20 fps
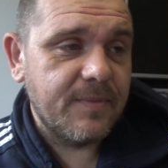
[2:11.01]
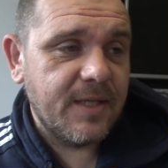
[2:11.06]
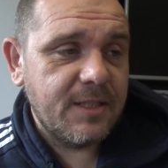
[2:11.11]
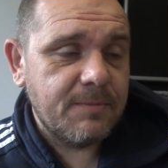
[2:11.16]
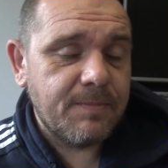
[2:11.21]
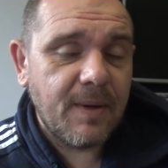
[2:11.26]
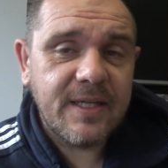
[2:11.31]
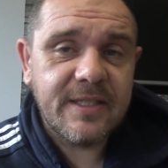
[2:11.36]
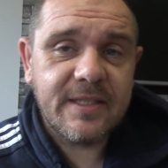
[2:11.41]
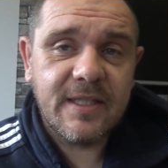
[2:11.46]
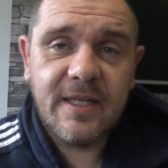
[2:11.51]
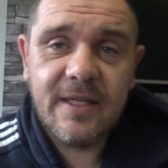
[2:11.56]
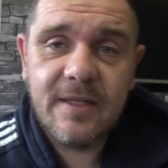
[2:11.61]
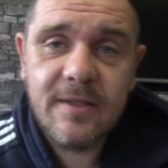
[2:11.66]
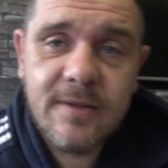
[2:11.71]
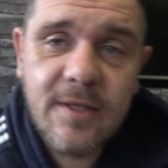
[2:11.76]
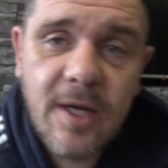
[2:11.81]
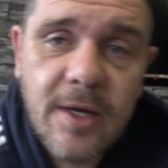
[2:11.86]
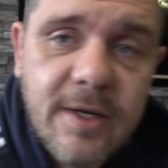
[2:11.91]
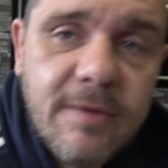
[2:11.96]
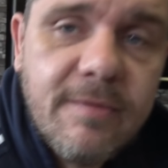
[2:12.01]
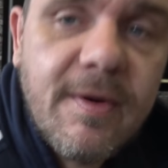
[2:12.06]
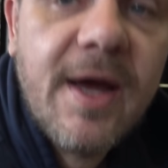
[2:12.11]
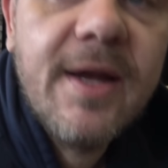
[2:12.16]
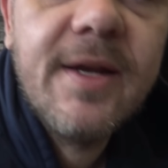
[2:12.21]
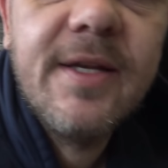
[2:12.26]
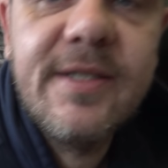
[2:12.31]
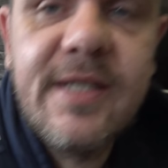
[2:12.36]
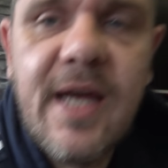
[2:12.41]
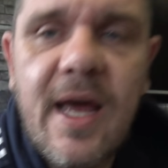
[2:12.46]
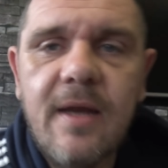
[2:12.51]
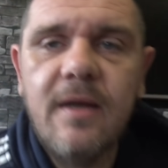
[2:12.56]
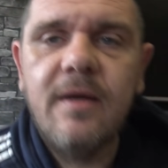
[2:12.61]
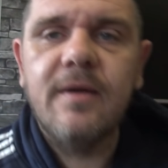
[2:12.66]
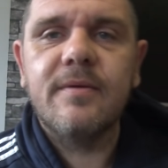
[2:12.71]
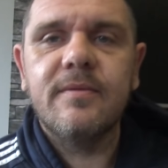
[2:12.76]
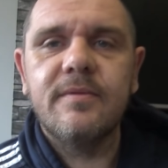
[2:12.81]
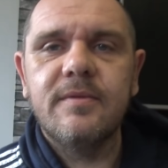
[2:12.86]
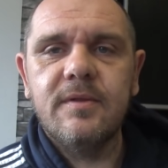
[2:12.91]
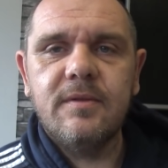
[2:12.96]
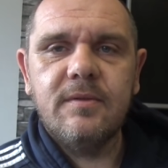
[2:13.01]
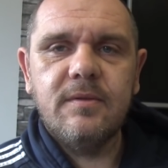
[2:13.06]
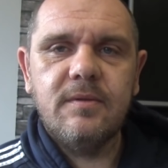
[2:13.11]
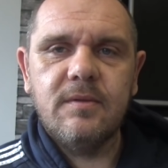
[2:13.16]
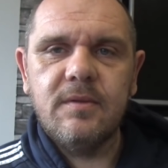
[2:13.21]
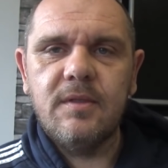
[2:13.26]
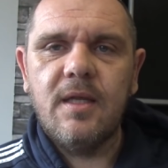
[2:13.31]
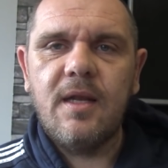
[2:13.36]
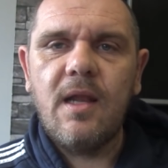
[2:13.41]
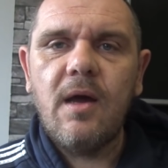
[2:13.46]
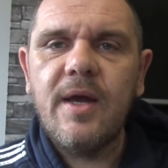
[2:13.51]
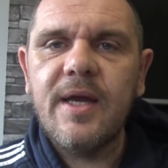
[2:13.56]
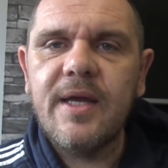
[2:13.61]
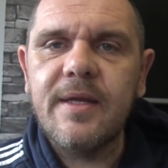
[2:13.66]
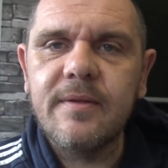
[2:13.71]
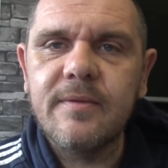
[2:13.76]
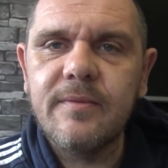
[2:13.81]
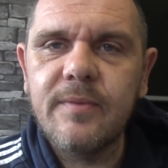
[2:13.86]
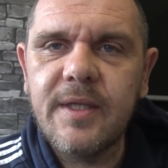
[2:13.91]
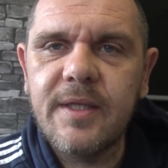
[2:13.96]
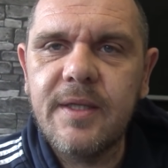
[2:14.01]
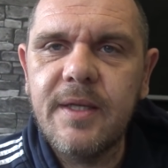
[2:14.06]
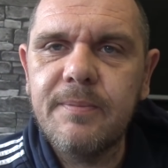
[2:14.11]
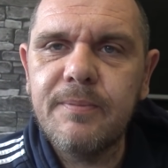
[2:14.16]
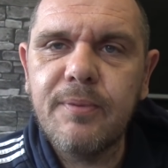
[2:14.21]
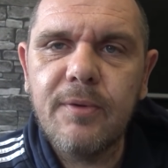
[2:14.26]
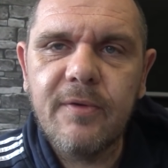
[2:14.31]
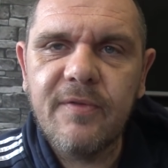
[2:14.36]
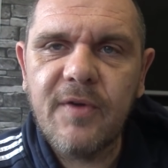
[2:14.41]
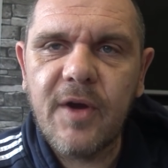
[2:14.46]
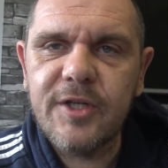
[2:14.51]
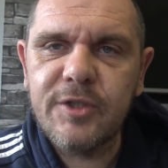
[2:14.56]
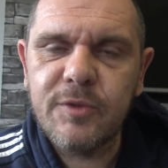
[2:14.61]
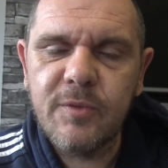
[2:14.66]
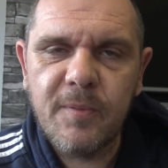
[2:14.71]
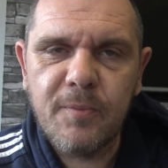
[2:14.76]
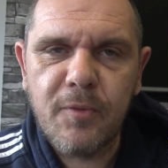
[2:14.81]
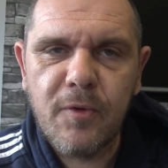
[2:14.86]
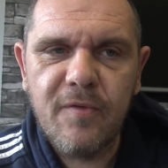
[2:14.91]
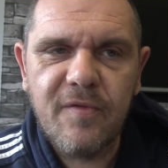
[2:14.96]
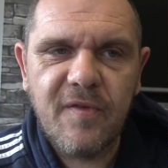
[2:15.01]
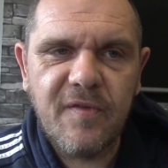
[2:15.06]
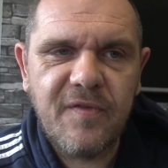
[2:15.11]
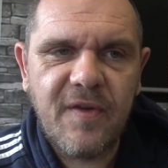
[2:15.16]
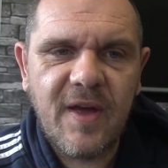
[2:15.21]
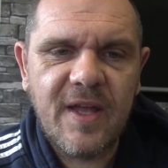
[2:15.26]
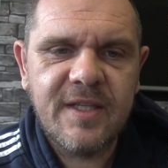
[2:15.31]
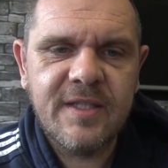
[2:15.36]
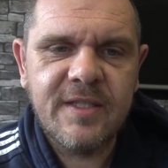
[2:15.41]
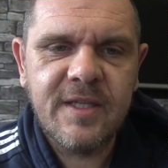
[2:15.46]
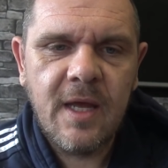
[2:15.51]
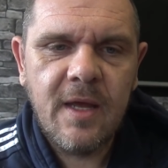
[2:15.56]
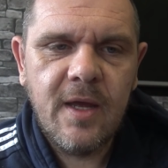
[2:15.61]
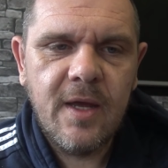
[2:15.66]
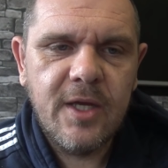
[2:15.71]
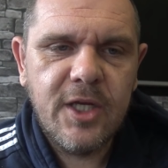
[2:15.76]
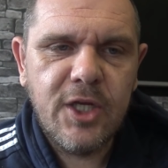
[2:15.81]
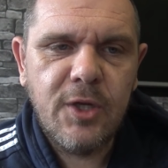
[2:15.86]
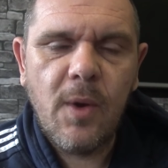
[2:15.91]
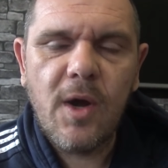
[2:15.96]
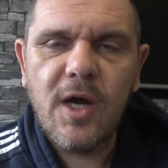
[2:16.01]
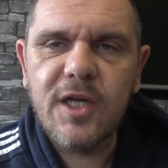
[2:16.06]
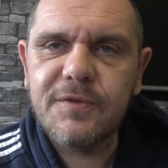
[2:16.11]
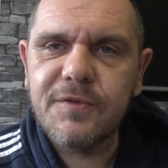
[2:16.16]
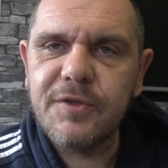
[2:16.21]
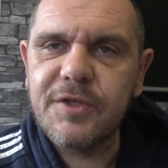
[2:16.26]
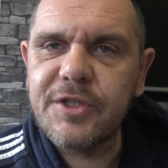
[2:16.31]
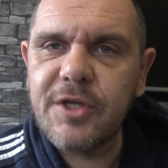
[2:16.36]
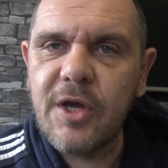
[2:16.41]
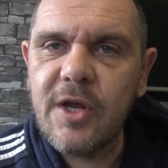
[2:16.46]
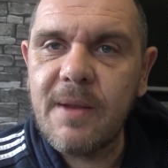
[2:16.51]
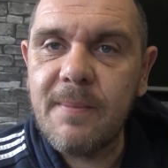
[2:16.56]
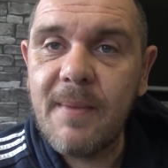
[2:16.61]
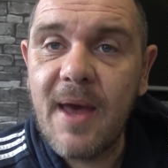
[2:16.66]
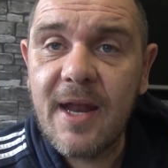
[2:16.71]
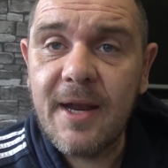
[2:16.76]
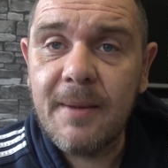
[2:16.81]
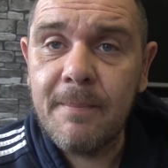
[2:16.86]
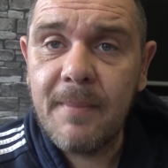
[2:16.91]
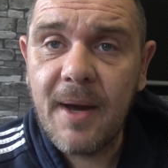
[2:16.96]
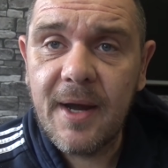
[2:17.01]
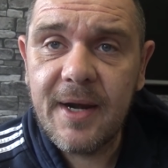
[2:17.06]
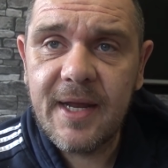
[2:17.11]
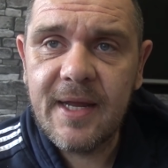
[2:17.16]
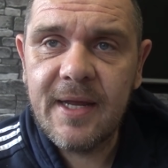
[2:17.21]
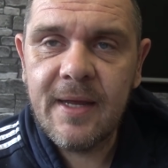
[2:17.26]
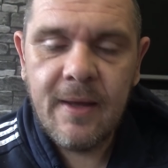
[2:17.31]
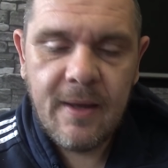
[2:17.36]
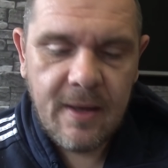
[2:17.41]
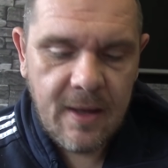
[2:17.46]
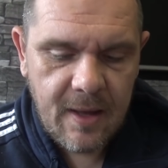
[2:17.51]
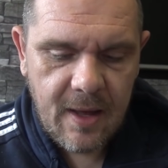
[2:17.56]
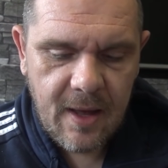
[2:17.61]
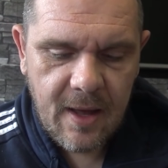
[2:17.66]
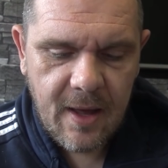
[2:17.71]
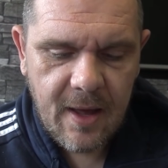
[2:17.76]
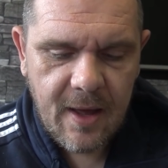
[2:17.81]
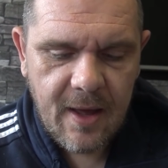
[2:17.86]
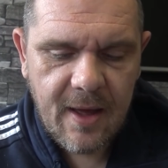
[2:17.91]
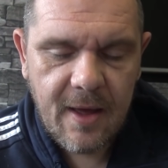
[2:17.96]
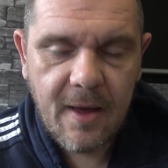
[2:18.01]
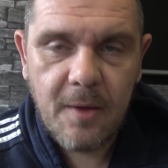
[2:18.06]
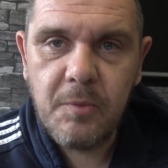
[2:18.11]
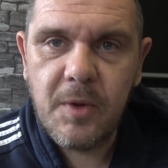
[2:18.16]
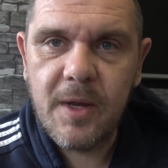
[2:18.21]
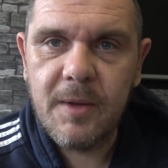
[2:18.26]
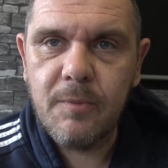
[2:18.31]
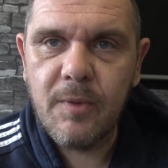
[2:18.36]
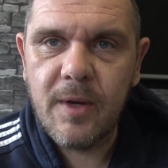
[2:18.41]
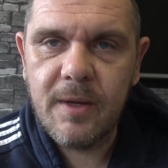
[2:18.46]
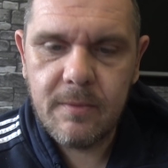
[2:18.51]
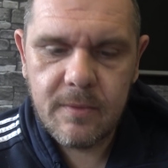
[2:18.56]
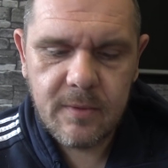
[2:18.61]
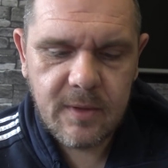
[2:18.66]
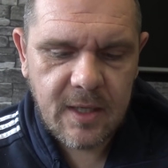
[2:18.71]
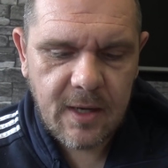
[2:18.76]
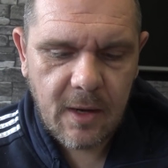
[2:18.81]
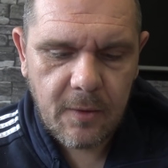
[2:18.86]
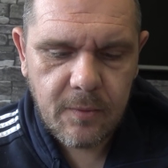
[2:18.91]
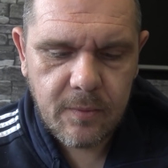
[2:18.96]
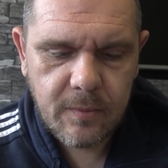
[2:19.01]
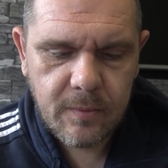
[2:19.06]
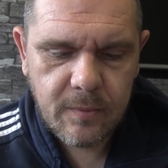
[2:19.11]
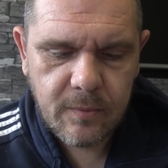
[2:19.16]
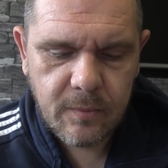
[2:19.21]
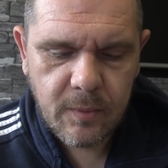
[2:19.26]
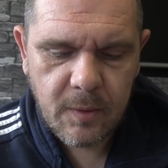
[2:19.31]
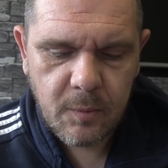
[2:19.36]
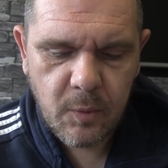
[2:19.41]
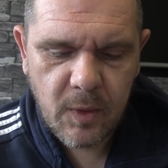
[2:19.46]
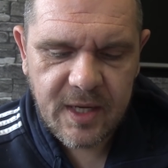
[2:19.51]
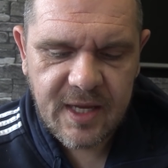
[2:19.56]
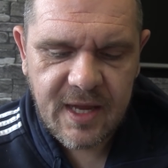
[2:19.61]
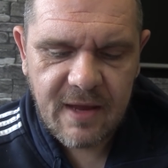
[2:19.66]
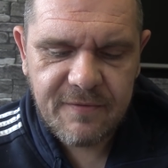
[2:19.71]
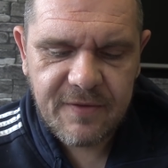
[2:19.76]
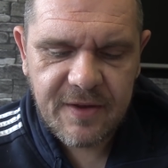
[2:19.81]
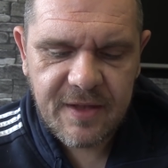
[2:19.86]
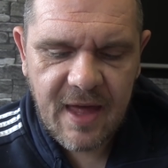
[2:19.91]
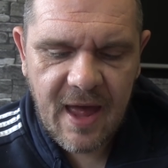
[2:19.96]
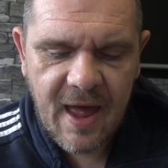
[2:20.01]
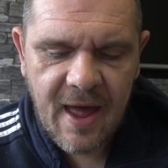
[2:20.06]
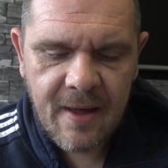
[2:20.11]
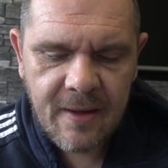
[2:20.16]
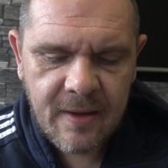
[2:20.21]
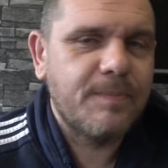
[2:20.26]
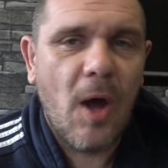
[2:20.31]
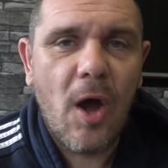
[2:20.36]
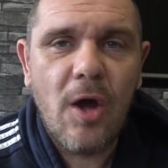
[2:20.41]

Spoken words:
He's basically turning around and saying, look, you're lying. We did provide you with proof of funds. You asked for a certain amount of money, and we give you that.